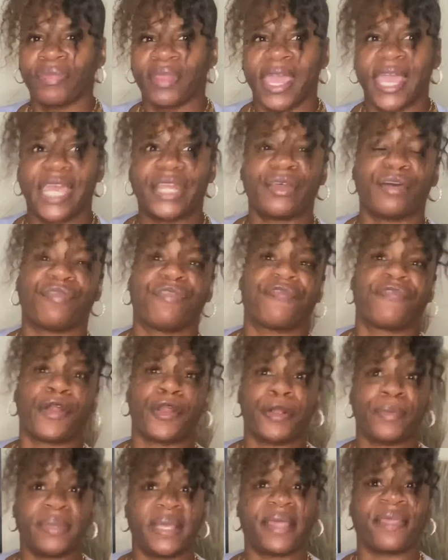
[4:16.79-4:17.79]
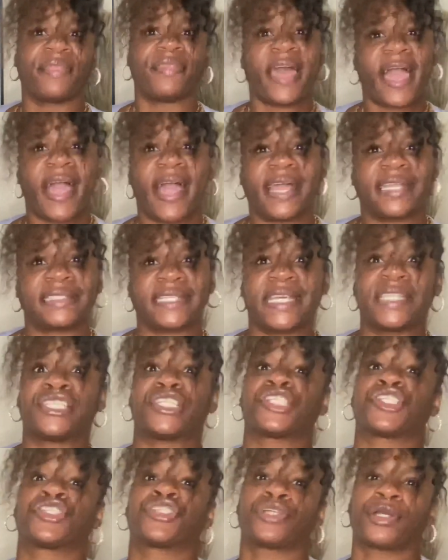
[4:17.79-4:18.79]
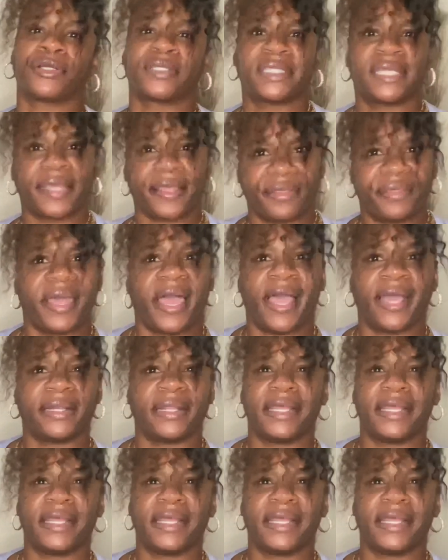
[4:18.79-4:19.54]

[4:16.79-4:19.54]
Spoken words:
And affirming that and asserting that